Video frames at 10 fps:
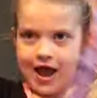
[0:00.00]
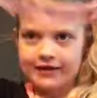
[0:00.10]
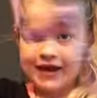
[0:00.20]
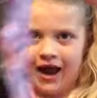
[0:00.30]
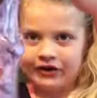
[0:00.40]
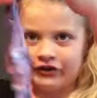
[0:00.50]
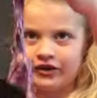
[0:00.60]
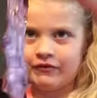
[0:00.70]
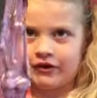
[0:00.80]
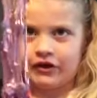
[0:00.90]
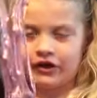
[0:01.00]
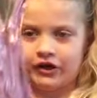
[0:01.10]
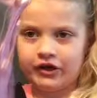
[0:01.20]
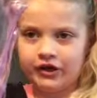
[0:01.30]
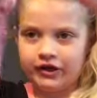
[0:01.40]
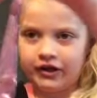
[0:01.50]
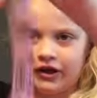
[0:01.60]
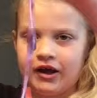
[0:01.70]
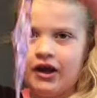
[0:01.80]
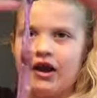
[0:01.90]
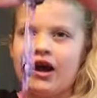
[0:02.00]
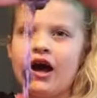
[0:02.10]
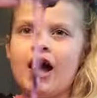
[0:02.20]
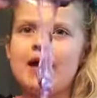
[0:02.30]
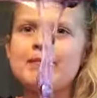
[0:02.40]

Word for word: It's actually really good. I